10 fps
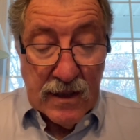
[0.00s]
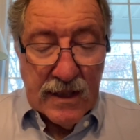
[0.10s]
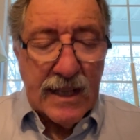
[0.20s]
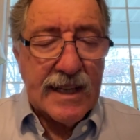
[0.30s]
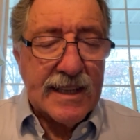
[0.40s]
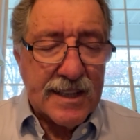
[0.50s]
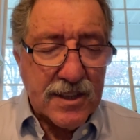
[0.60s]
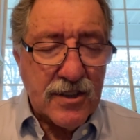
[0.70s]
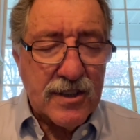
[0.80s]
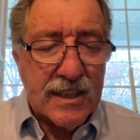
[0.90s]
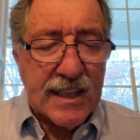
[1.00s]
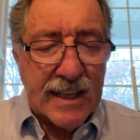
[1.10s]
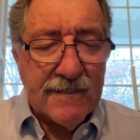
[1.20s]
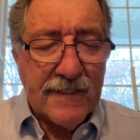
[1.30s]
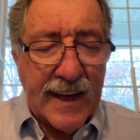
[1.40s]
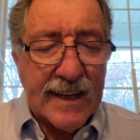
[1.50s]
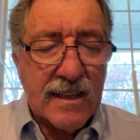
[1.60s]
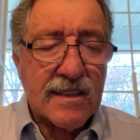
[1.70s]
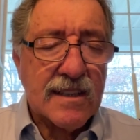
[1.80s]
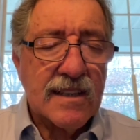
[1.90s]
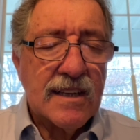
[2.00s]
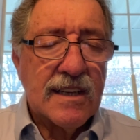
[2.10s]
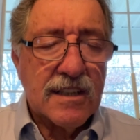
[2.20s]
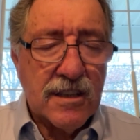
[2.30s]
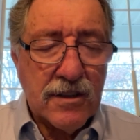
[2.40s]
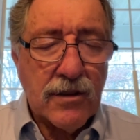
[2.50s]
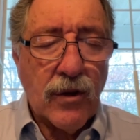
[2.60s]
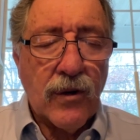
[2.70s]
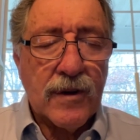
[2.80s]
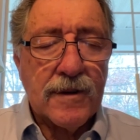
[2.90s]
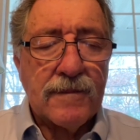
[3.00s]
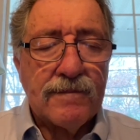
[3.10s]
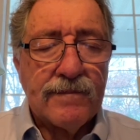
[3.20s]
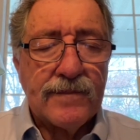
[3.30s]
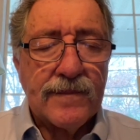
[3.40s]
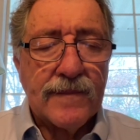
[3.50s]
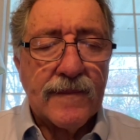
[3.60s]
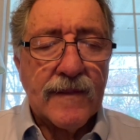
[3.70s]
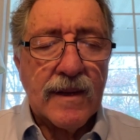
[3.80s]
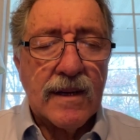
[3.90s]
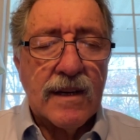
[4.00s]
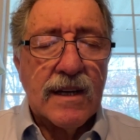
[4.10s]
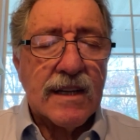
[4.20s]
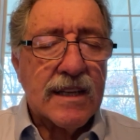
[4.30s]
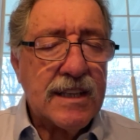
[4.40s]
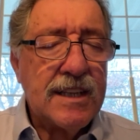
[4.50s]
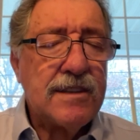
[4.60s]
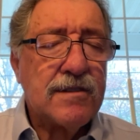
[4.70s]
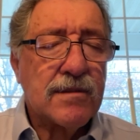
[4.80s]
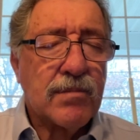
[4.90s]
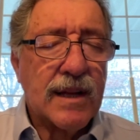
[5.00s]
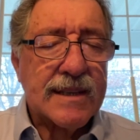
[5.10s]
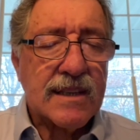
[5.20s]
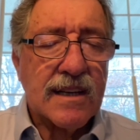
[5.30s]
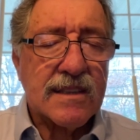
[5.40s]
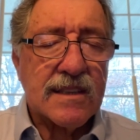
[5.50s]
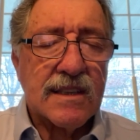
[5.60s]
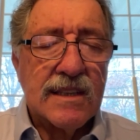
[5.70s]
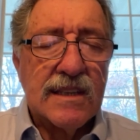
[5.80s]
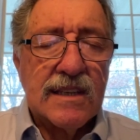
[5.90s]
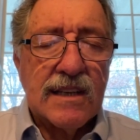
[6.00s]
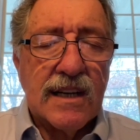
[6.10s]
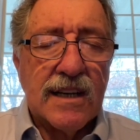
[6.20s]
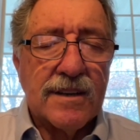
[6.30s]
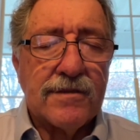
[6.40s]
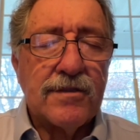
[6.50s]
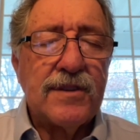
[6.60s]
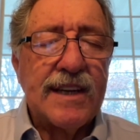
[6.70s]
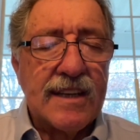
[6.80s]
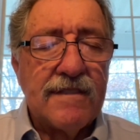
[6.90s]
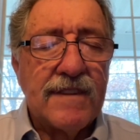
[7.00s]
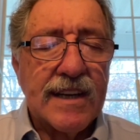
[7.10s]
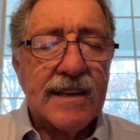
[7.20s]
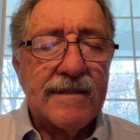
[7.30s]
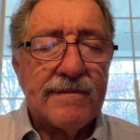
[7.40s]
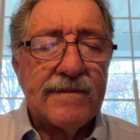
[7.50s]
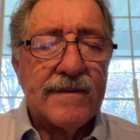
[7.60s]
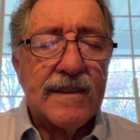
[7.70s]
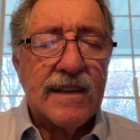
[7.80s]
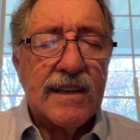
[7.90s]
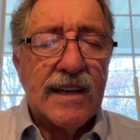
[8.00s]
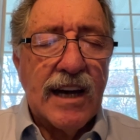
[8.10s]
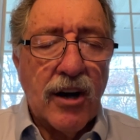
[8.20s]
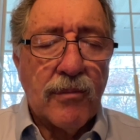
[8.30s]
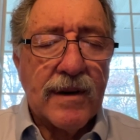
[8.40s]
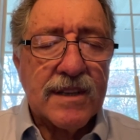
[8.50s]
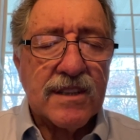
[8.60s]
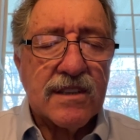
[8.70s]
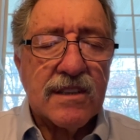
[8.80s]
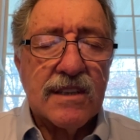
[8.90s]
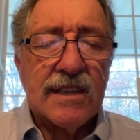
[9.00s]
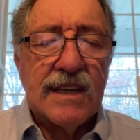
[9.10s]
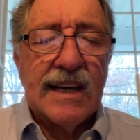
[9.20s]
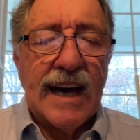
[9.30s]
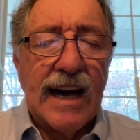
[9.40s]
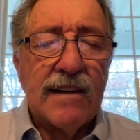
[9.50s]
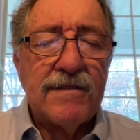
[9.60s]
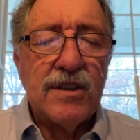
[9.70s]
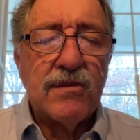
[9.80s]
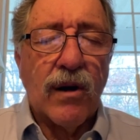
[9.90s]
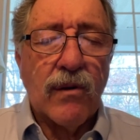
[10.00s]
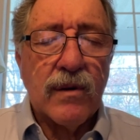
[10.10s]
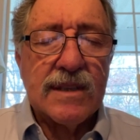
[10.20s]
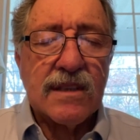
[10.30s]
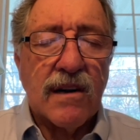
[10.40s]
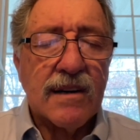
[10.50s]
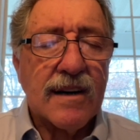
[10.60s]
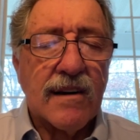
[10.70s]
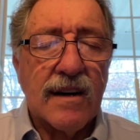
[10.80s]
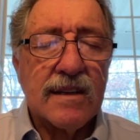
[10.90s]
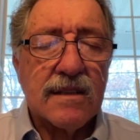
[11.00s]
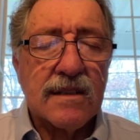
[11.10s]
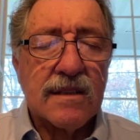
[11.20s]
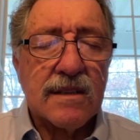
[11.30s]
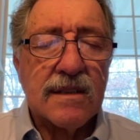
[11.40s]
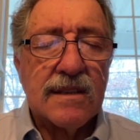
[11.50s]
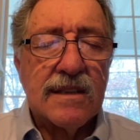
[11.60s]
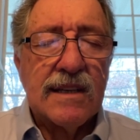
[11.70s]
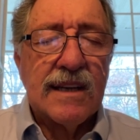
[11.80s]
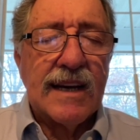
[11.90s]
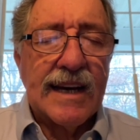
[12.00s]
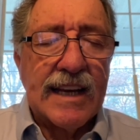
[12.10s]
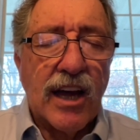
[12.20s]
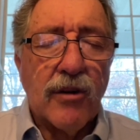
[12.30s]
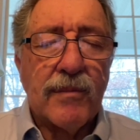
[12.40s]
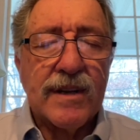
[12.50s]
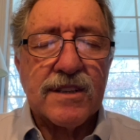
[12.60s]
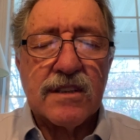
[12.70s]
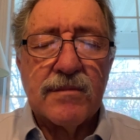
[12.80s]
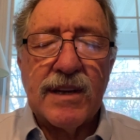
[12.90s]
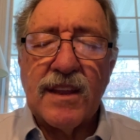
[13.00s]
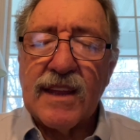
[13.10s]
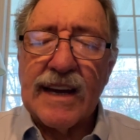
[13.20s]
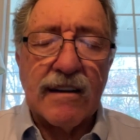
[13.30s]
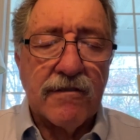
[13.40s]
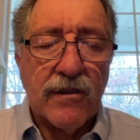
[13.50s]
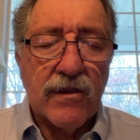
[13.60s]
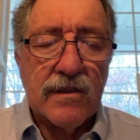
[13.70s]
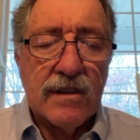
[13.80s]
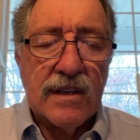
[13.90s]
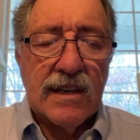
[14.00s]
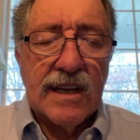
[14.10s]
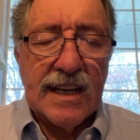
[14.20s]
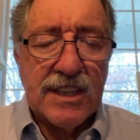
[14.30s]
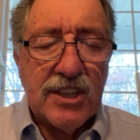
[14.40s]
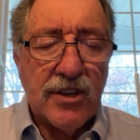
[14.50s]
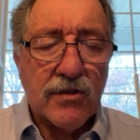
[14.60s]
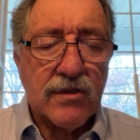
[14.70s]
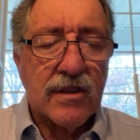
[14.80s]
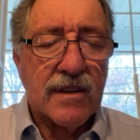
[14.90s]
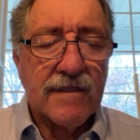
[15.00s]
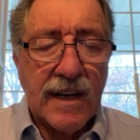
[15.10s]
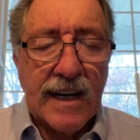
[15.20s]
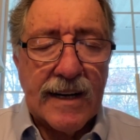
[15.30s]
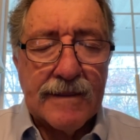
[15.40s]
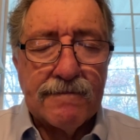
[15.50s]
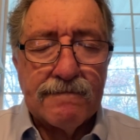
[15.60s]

that it is good to give thanks to the Lord. Continue to bless us through the evening. Help us to have you always on our hearts, and help us to be thankful as children of God.